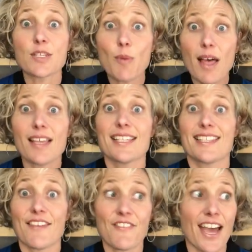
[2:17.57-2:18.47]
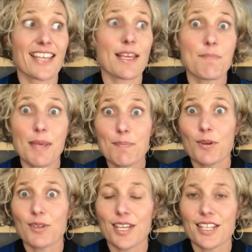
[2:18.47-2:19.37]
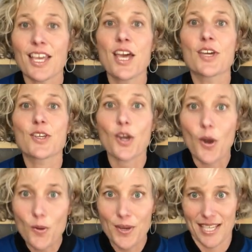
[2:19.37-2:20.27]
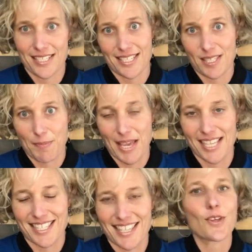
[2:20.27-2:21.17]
as well as the fact that people could go into space.